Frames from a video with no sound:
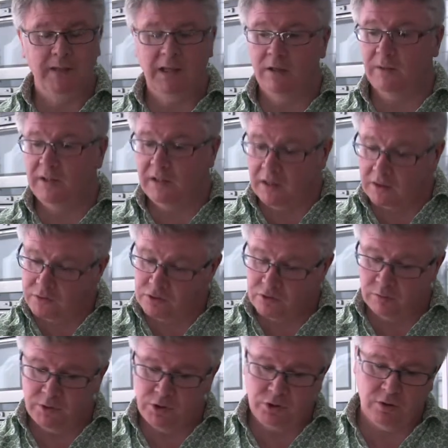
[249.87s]
Anyway, long
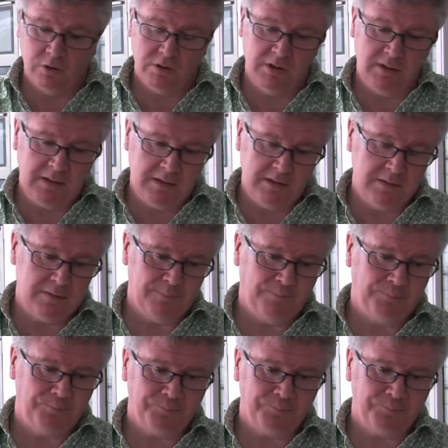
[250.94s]
story short is,